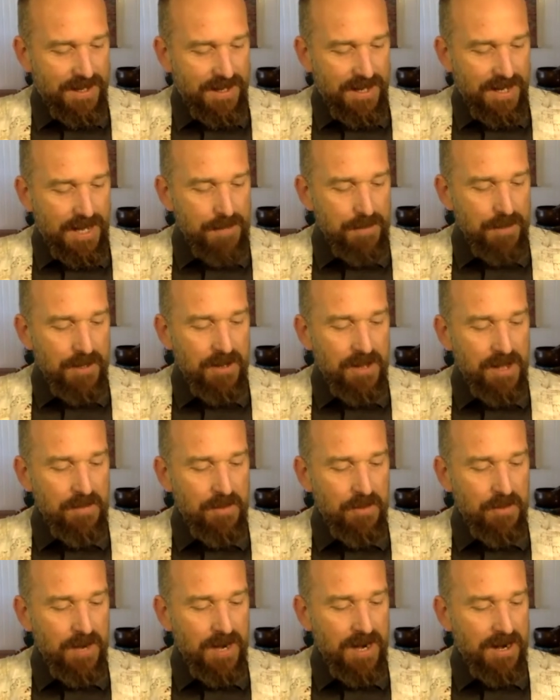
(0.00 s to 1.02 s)
I became
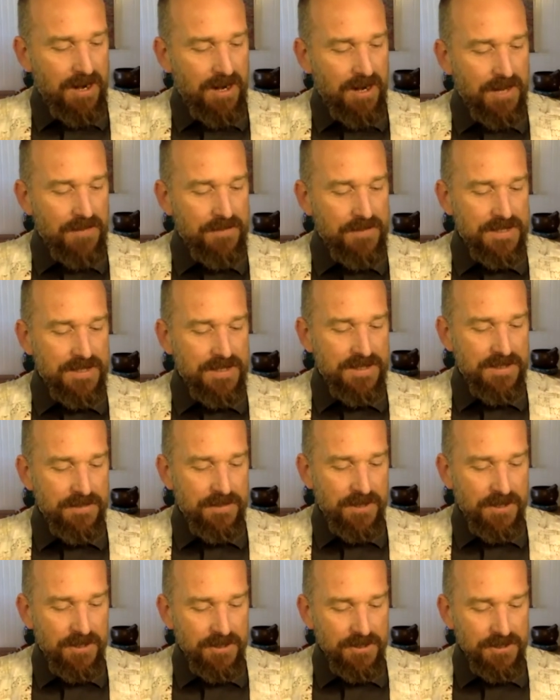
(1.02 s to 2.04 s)
aware of this
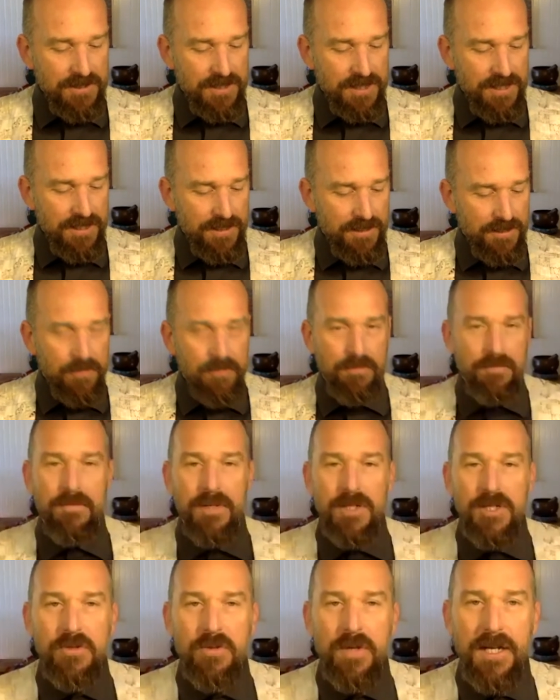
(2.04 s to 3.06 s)
difficulty
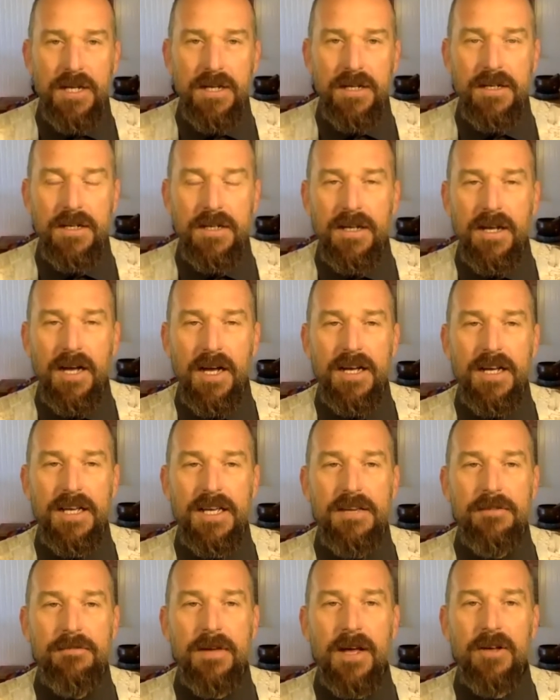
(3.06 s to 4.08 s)
between
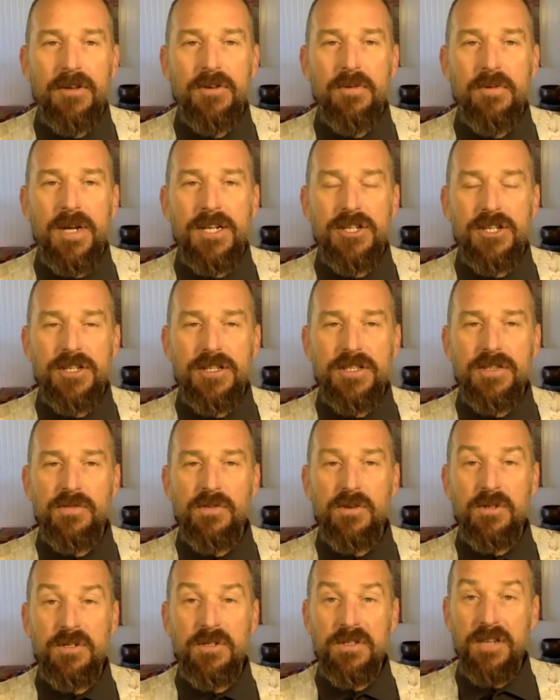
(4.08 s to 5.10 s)
evaluations
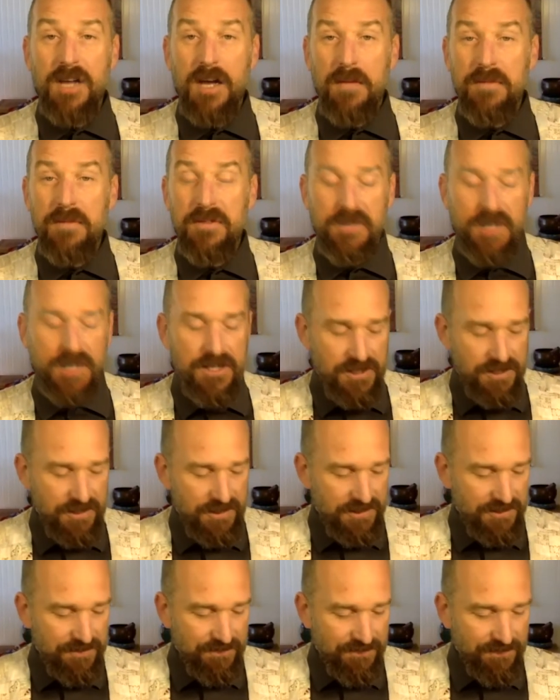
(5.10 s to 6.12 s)
versus
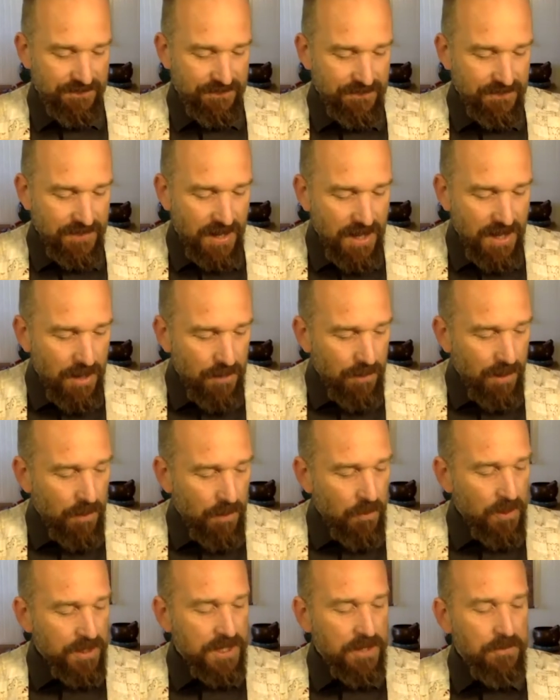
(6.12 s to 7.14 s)
observations while
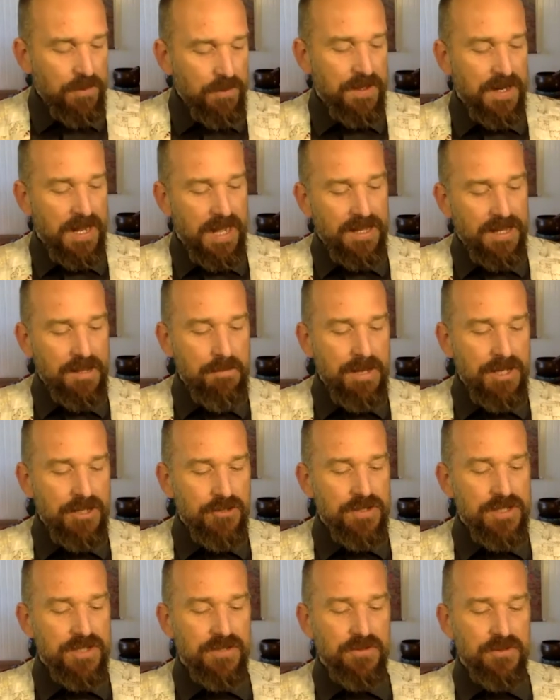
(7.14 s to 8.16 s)
working with an
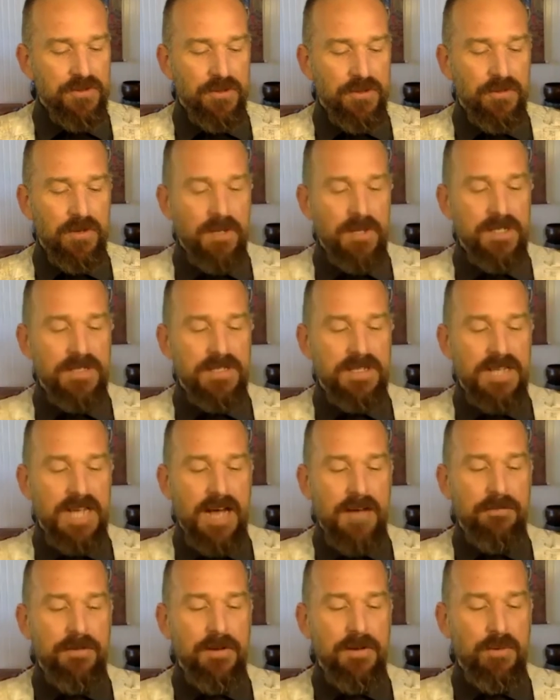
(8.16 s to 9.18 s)
elementary school where the
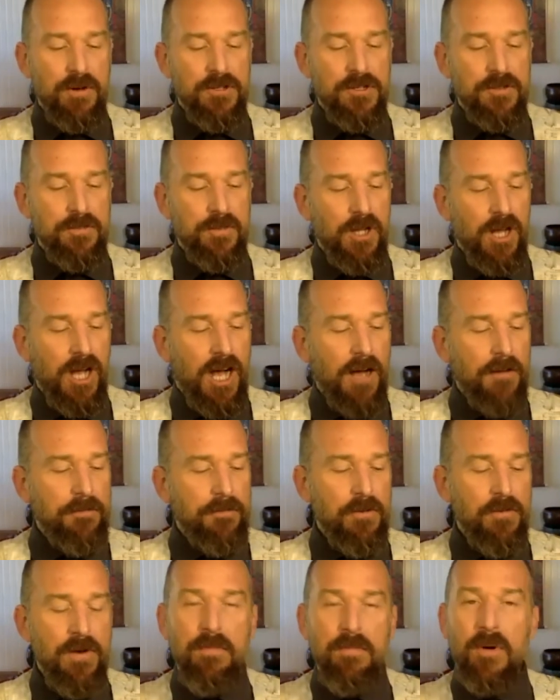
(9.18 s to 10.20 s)
staff and principal
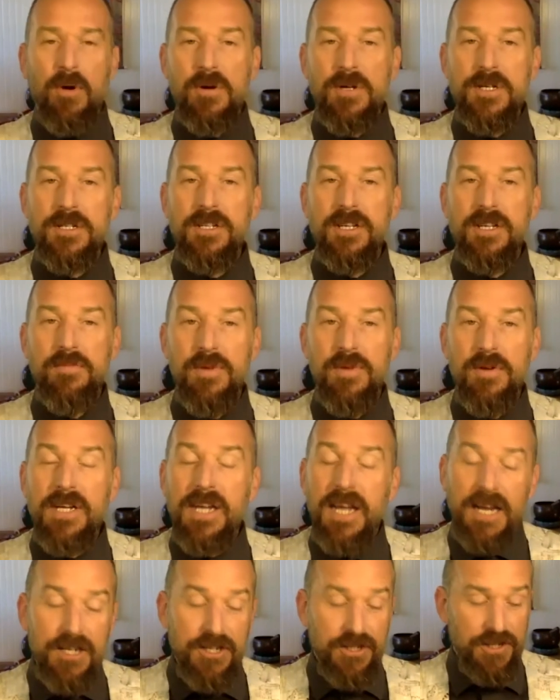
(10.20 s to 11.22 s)
often reported
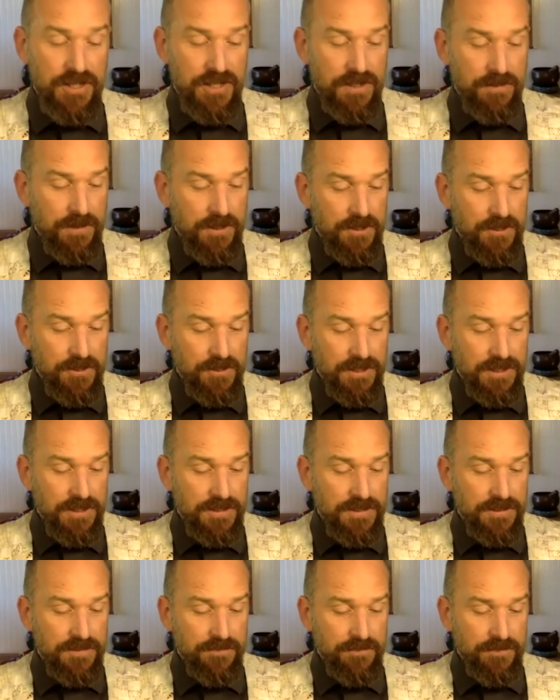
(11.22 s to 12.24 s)
communication
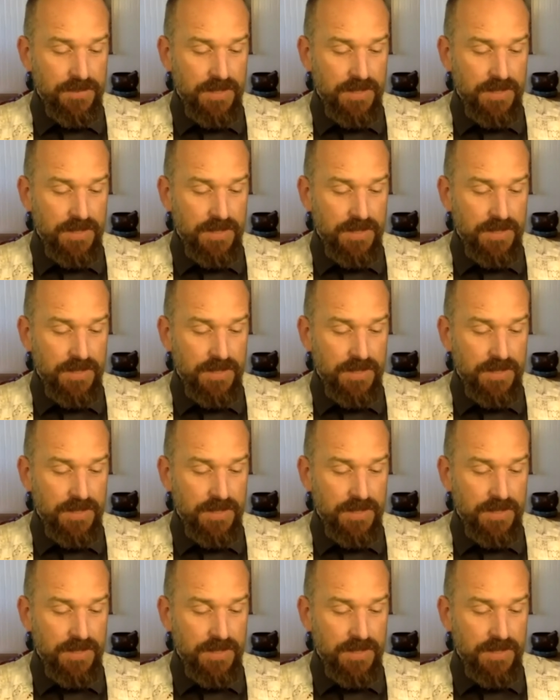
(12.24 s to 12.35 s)
difficulties.